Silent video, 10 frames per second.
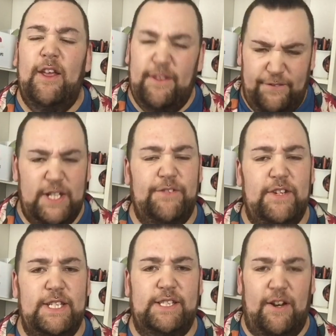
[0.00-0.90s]
the
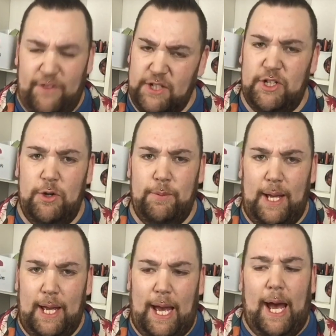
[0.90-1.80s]
31st of
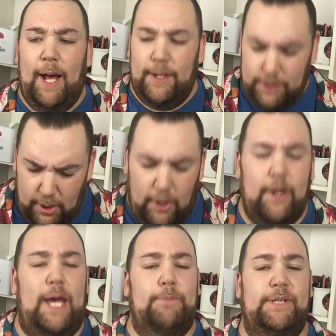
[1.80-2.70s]
October, and
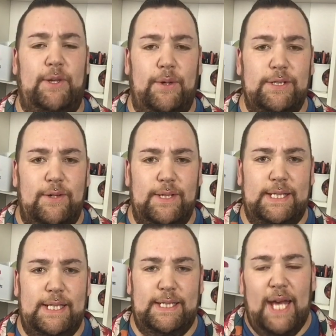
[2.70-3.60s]
I am so
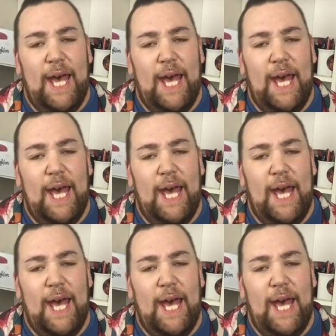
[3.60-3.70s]
excited.